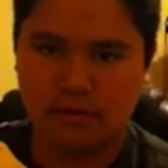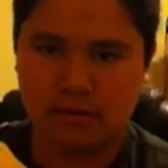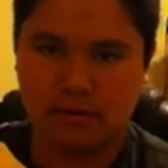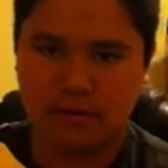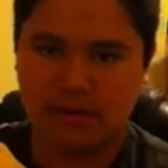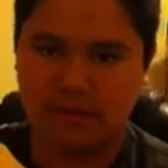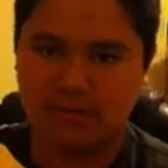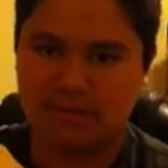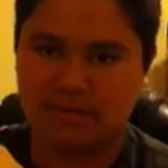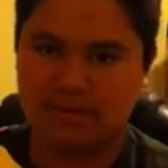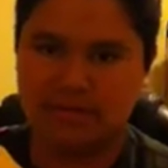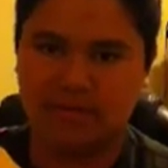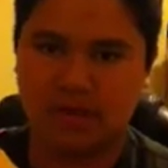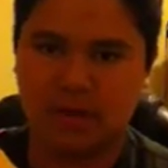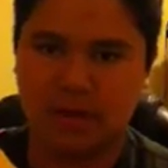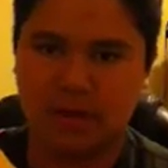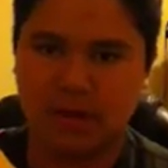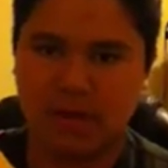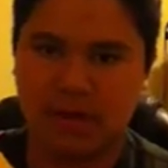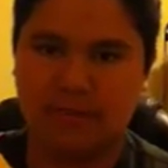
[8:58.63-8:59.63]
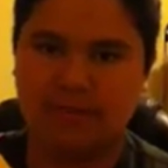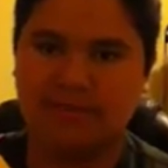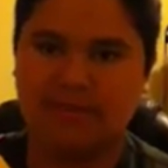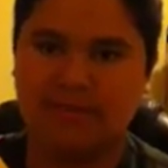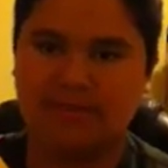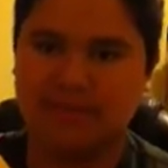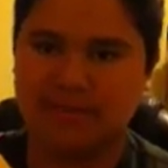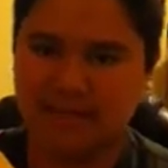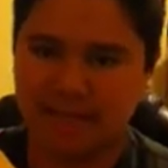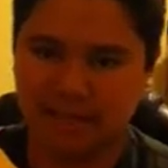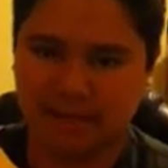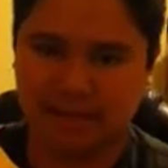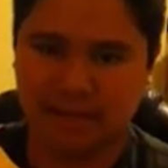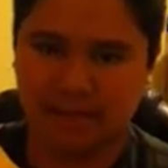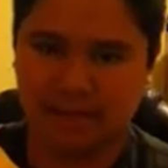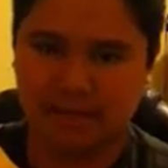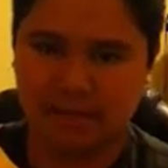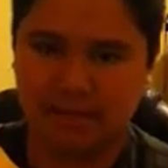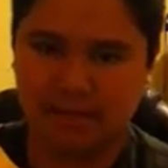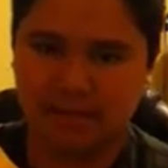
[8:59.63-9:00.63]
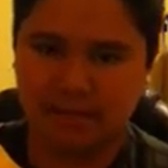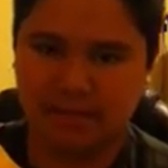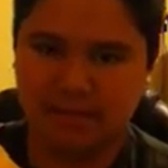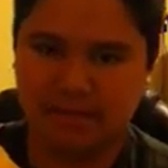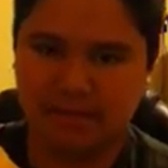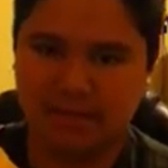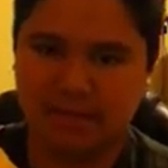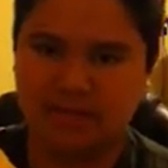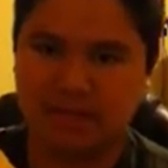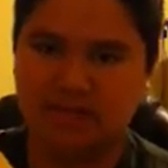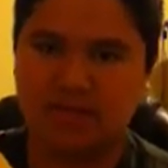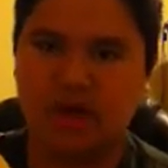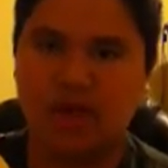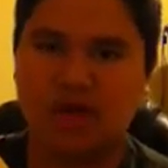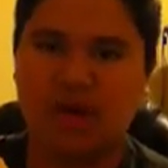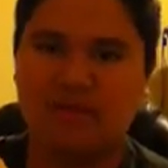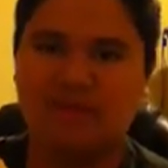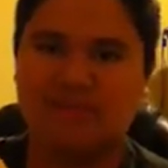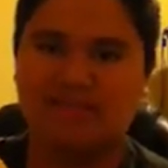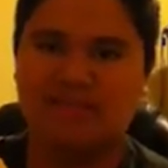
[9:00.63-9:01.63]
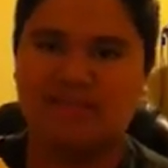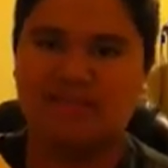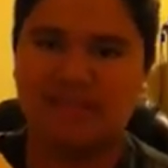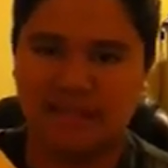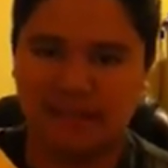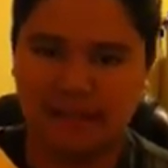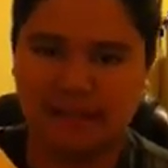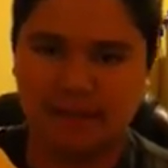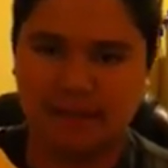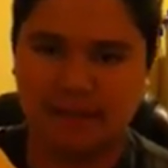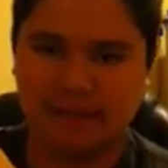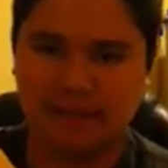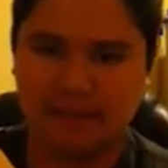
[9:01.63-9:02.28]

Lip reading: And I'm so damn sick. Being so damn sick.